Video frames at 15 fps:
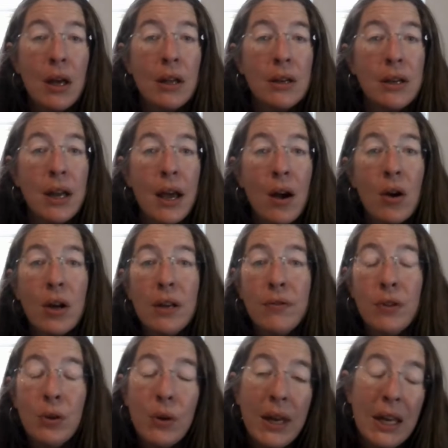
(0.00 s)
Now, if
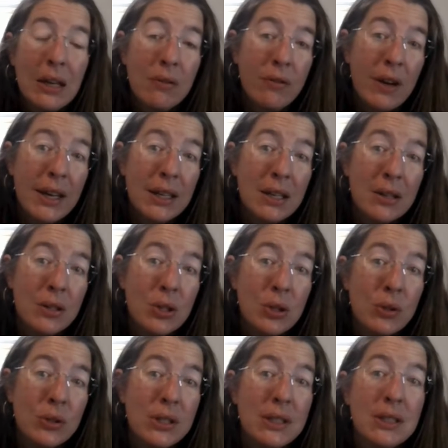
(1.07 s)
you can't find au
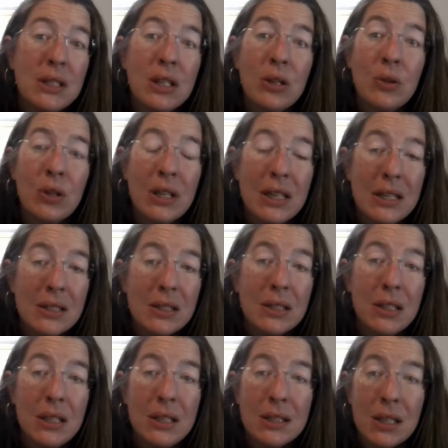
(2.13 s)
jus seasoning, you can
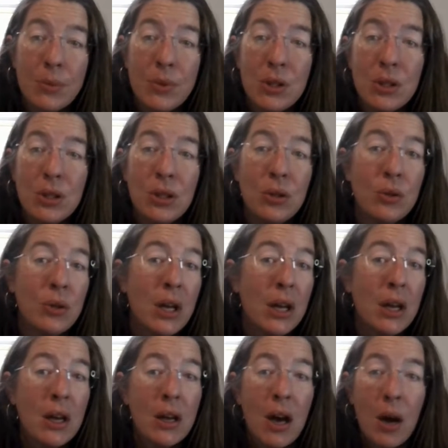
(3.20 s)
easily substitute
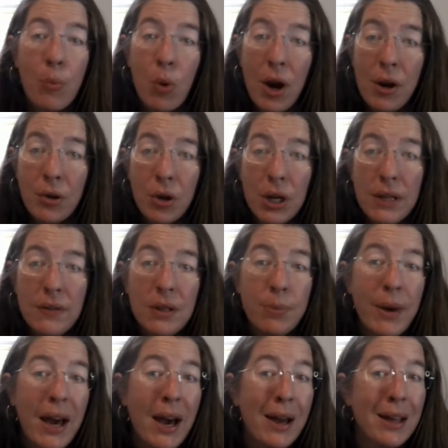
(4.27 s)
a brown gravy
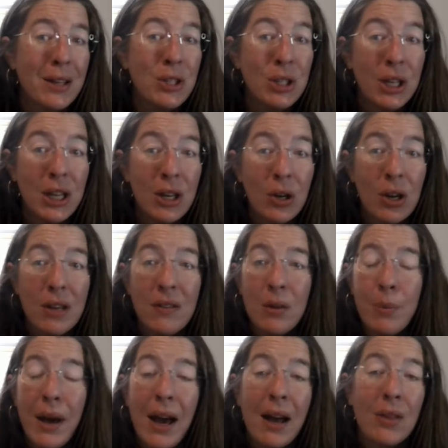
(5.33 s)
pack, a chicken gravy
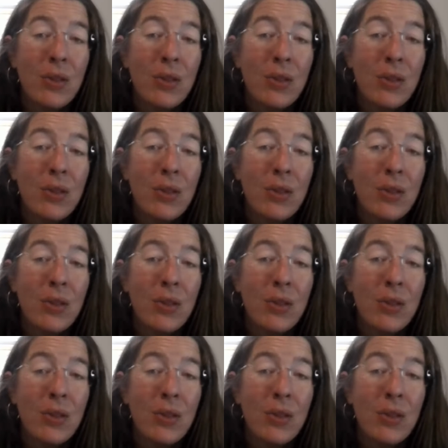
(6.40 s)
pack.